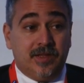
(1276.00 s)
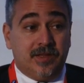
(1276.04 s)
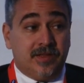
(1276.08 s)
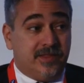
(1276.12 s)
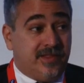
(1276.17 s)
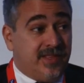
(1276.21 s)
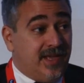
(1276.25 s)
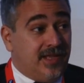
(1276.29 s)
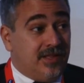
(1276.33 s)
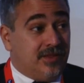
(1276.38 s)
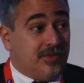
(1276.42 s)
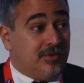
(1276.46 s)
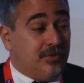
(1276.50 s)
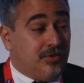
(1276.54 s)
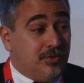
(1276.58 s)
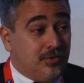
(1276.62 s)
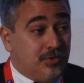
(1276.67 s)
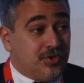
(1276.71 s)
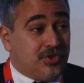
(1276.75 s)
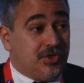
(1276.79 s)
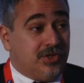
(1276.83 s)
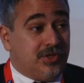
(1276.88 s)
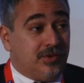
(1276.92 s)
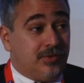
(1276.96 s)
Then the
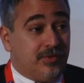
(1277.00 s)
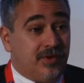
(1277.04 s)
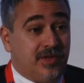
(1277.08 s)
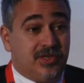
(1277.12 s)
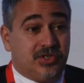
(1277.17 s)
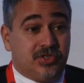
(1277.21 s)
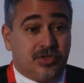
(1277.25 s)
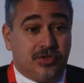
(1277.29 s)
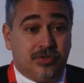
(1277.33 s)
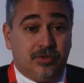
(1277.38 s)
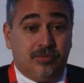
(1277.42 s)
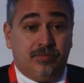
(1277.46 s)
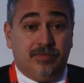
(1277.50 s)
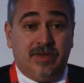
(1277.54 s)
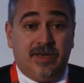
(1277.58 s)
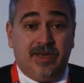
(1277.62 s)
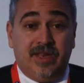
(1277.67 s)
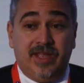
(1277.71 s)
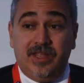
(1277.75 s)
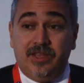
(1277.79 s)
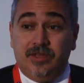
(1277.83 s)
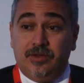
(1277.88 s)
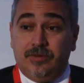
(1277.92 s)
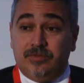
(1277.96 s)
new generation, the
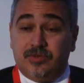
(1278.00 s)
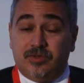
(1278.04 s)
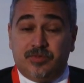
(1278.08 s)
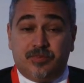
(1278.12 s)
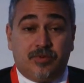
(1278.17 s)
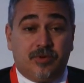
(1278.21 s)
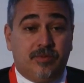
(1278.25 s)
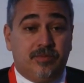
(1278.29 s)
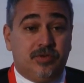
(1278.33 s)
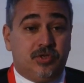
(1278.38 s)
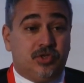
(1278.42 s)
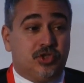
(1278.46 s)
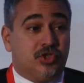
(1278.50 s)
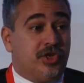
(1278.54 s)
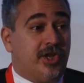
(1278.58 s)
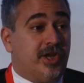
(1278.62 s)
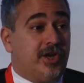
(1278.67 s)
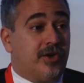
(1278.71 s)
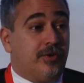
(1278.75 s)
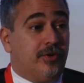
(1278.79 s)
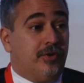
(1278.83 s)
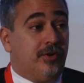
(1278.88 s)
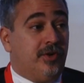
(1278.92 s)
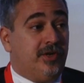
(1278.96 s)
millennials, probably
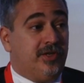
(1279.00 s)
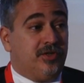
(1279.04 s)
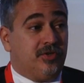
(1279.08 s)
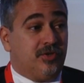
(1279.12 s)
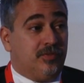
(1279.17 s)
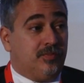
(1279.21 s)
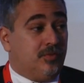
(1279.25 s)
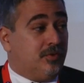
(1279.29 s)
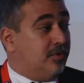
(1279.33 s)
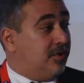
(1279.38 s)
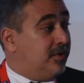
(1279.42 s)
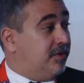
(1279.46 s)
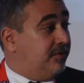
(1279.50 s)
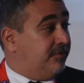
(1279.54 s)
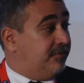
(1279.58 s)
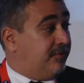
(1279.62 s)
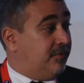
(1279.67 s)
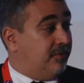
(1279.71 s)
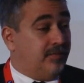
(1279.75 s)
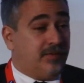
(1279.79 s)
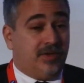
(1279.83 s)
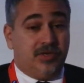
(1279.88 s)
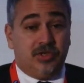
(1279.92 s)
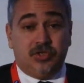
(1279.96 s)
share a little more
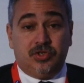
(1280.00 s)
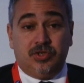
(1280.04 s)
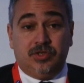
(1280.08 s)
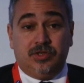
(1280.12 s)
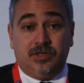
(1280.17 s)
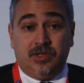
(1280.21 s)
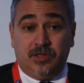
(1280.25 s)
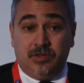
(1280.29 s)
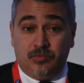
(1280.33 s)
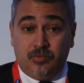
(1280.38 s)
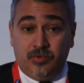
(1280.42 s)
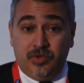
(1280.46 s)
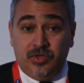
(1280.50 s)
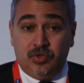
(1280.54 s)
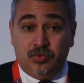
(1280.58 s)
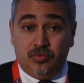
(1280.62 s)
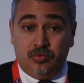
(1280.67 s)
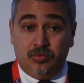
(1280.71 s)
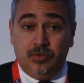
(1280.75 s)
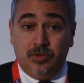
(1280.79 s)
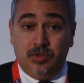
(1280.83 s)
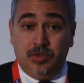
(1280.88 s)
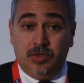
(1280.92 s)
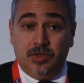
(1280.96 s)
information than we
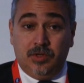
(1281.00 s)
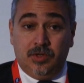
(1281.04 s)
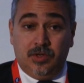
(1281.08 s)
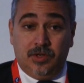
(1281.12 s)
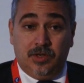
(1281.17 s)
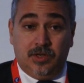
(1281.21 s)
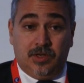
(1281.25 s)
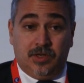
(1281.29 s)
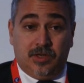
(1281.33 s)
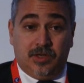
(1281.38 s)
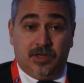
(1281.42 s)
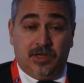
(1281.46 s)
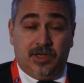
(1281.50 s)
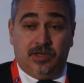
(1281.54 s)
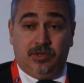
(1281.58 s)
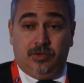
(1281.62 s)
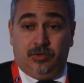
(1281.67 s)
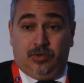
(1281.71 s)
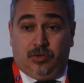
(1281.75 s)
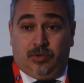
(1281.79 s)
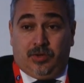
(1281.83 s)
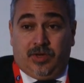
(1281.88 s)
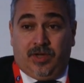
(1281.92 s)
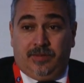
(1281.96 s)
do. And
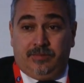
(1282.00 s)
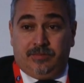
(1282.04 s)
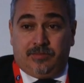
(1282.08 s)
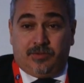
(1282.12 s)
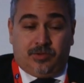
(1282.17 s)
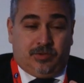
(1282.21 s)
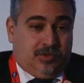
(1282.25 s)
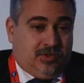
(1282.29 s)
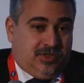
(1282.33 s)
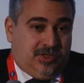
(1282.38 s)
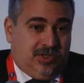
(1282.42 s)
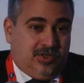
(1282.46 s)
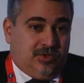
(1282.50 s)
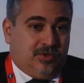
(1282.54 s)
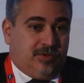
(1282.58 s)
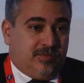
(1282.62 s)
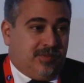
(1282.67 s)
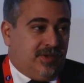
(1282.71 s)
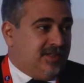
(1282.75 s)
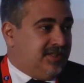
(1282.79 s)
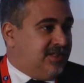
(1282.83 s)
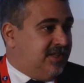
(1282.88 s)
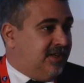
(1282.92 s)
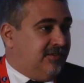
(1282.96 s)
you know, I'm considering
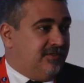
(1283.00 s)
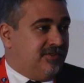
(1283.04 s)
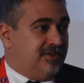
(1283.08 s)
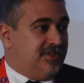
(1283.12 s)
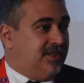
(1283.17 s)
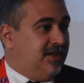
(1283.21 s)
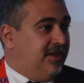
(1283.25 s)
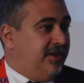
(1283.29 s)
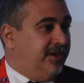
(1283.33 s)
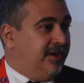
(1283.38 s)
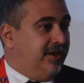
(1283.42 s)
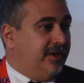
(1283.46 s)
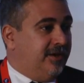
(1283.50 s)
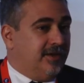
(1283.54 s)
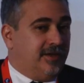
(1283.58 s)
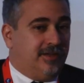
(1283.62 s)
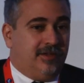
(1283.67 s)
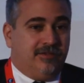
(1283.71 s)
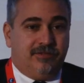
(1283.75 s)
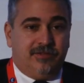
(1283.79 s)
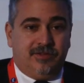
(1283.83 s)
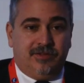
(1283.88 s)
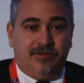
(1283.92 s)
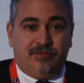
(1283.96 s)
myself still young,
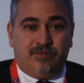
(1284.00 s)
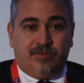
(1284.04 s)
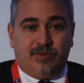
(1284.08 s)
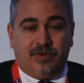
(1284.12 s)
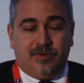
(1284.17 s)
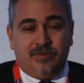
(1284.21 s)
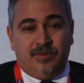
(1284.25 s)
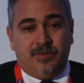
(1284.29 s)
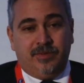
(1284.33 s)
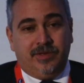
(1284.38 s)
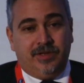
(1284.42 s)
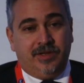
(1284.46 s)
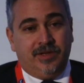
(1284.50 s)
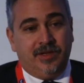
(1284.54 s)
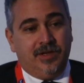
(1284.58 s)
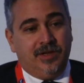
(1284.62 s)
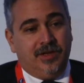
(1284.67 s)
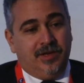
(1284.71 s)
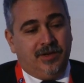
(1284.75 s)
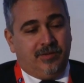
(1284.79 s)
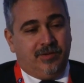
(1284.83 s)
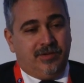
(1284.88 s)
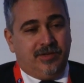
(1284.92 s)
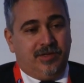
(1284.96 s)
even if probably
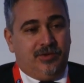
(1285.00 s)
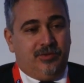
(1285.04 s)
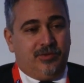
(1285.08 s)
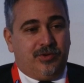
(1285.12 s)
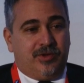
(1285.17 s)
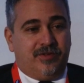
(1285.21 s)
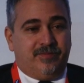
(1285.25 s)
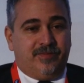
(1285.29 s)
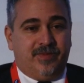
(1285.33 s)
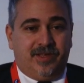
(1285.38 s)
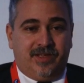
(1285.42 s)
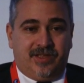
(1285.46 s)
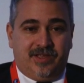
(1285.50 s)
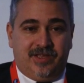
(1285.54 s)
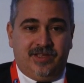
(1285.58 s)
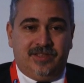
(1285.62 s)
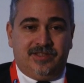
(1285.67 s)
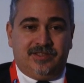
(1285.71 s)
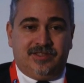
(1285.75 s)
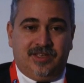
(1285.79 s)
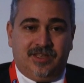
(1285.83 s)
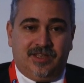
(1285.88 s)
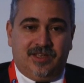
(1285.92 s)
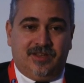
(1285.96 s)
when I look at my
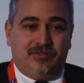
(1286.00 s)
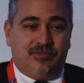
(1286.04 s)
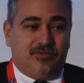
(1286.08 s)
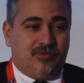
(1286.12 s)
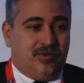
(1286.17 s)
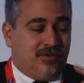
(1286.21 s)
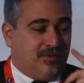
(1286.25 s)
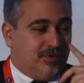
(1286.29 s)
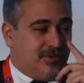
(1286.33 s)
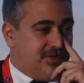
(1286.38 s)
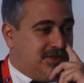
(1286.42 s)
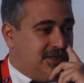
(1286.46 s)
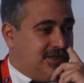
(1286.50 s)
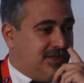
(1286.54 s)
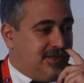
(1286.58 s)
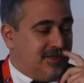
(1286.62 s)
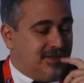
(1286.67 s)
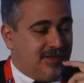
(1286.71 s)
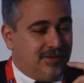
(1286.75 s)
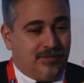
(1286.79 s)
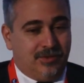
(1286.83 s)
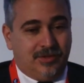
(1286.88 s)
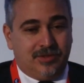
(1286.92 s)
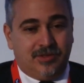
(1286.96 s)
kids, I have to understand
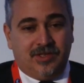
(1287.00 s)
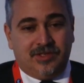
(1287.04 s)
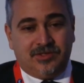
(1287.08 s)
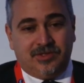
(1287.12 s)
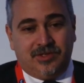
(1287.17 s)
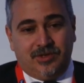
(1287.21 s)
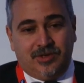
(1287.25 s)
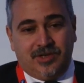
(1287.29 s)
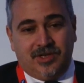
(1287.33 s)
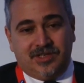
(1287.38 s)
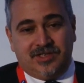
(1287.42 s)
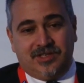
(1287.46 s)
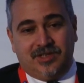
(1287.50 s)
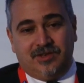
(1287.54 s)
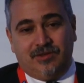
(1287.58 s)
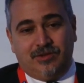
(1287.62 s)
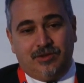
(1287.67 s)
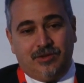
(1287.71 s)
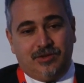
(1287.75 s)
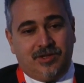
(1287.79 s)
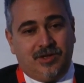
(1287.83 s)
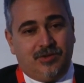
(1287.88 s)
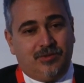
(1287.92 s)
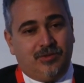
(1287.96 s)
that I'm not as young as I
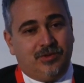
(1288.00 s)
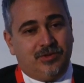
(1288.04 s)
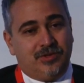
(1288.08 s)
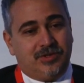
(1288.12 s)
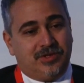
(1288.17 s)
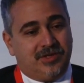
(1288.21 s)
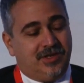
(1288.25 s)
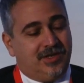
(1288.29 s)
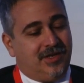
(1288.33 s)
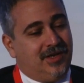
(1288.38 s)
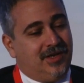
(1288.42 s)
thought I was